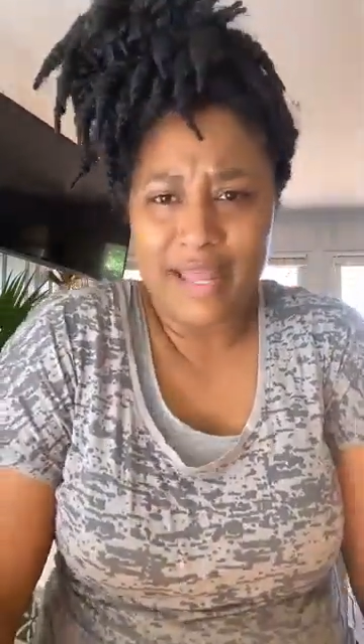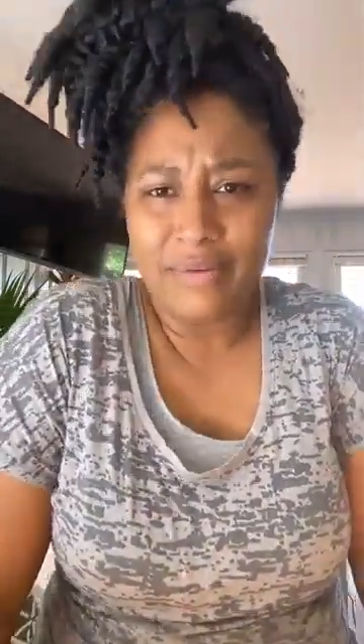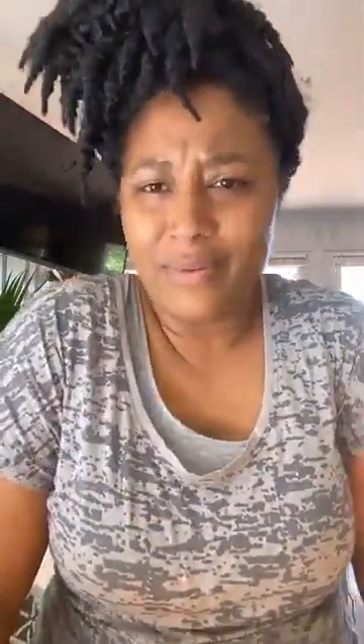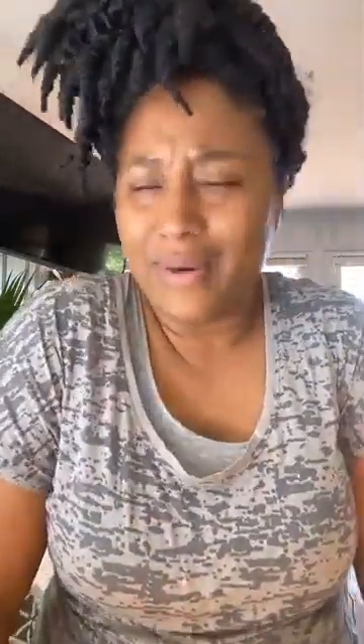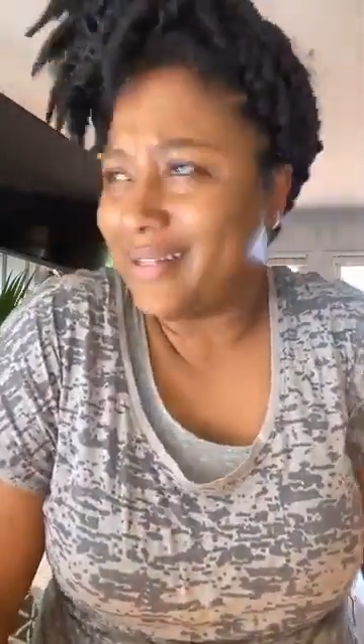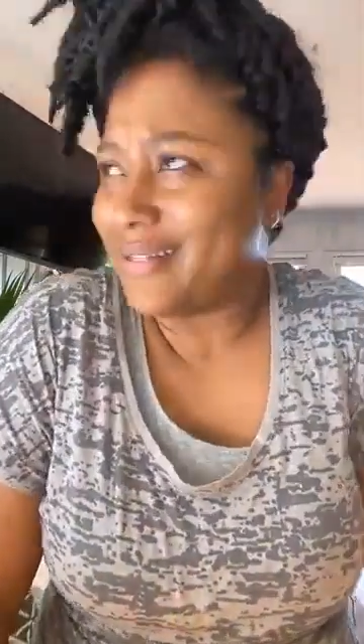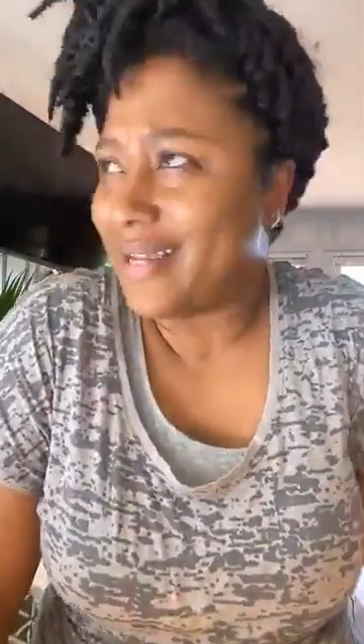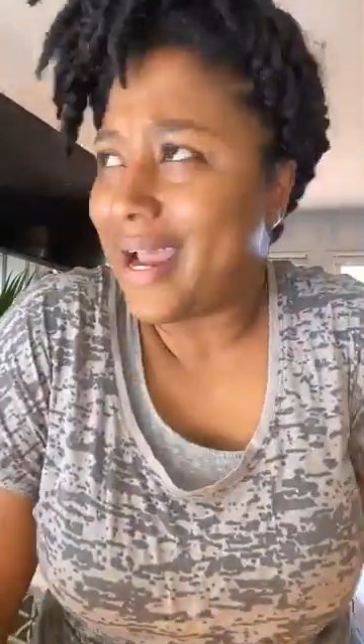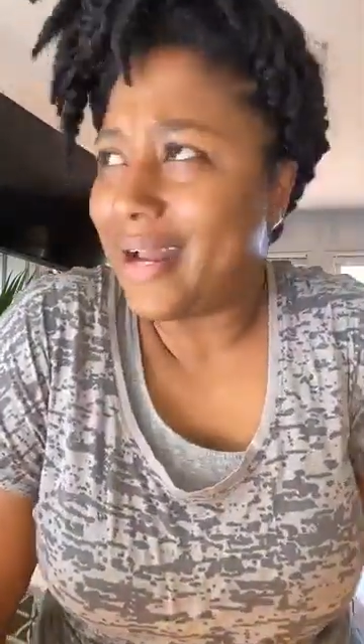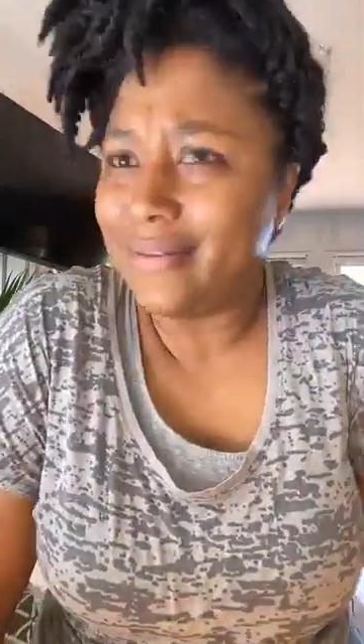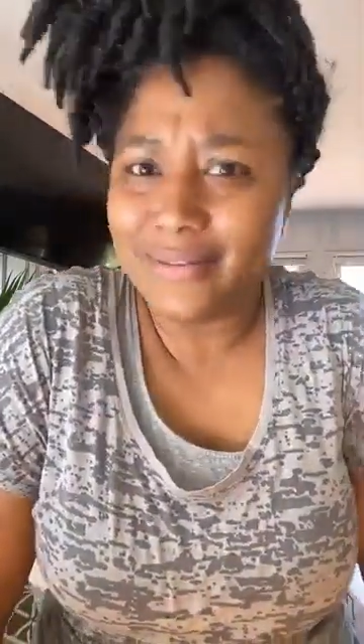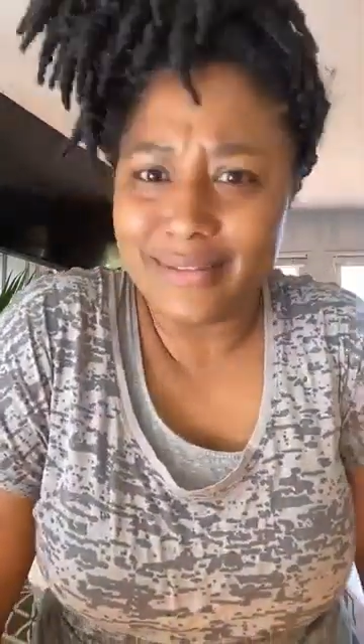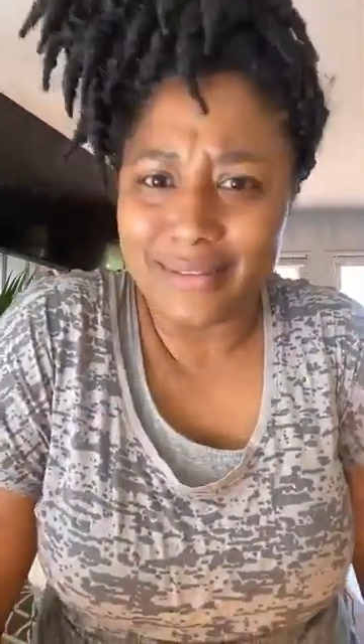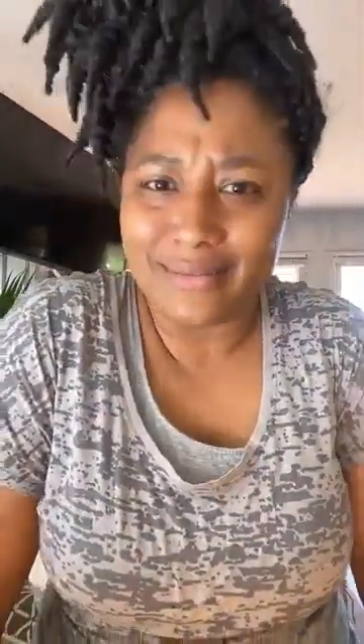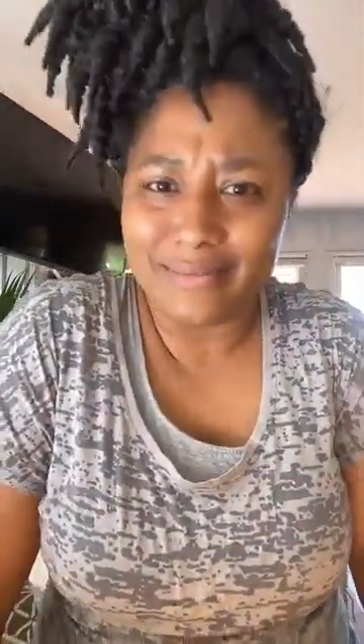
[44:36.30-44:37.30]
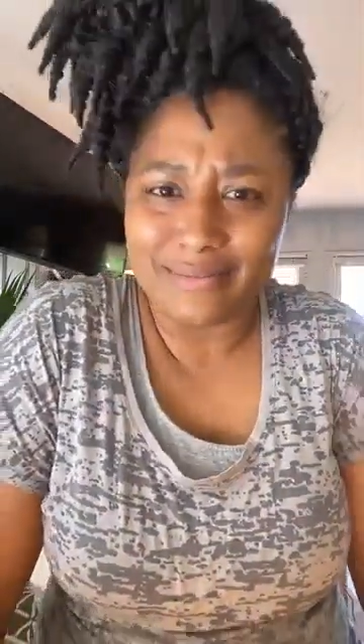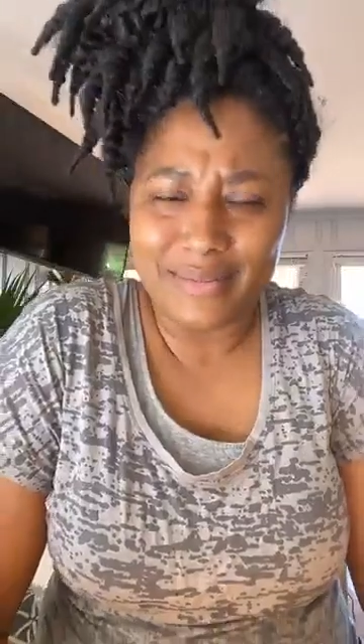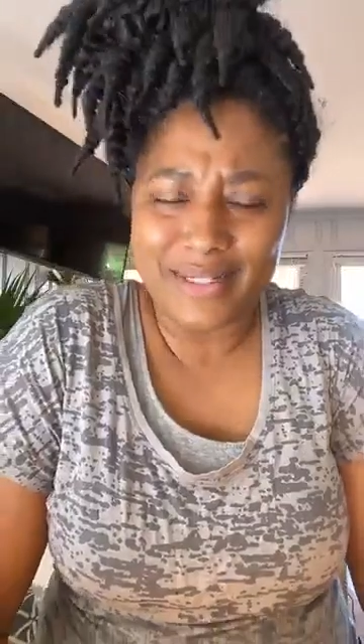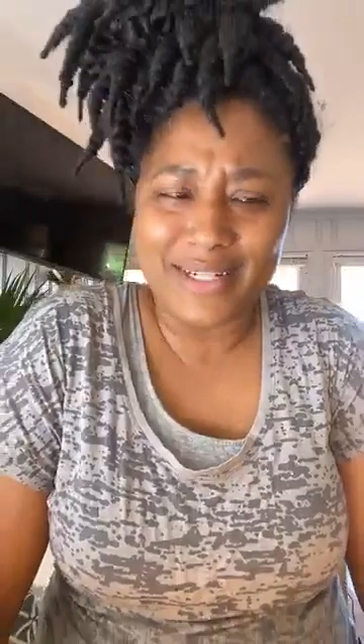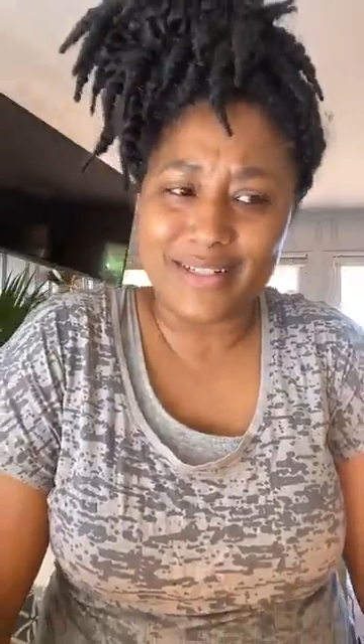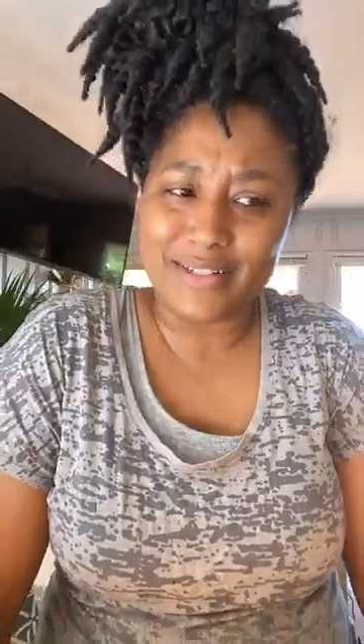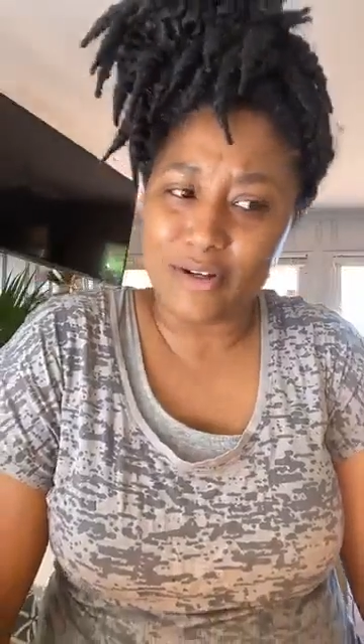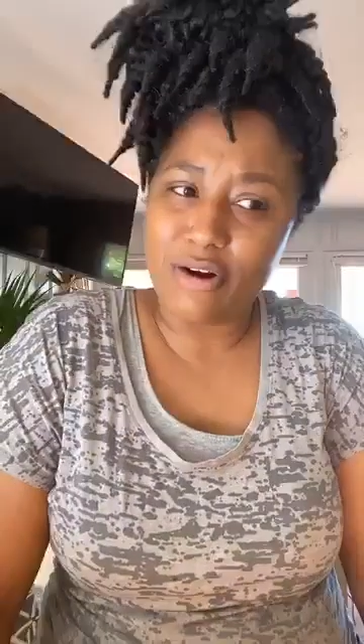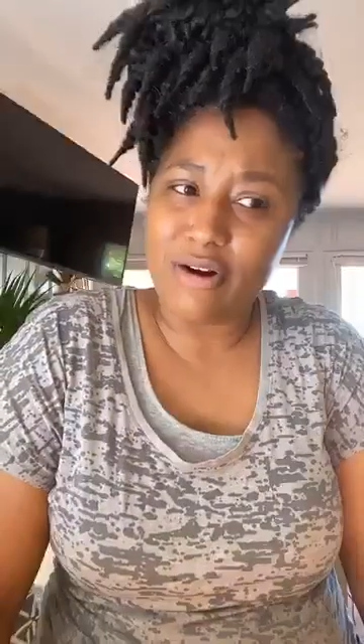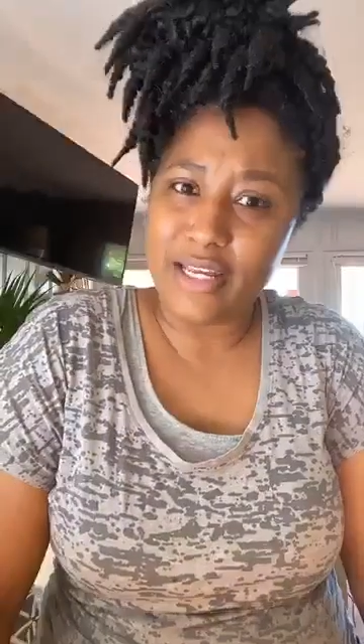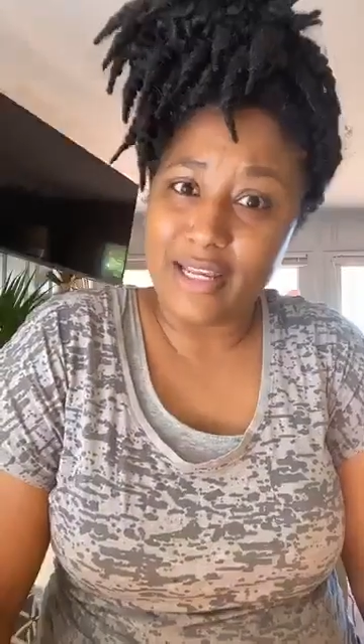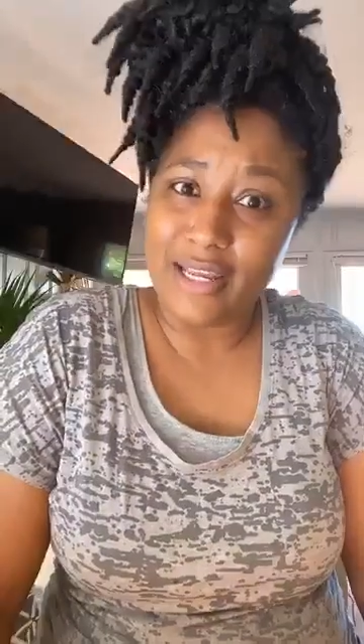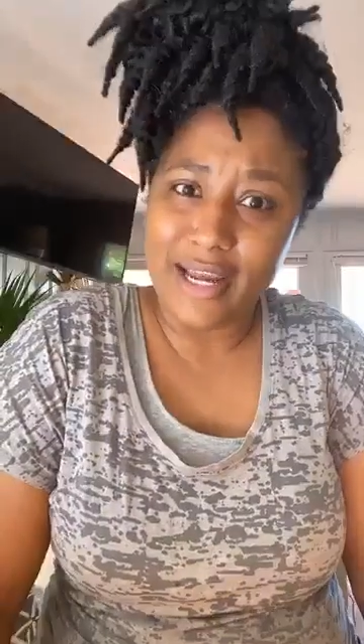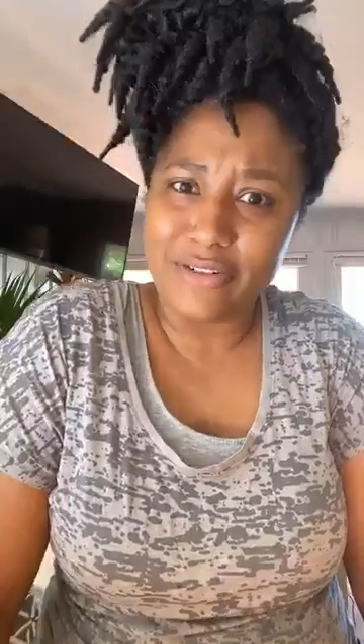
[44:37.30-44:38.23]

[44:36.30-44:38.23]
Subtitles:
heavyweight titles and being a star,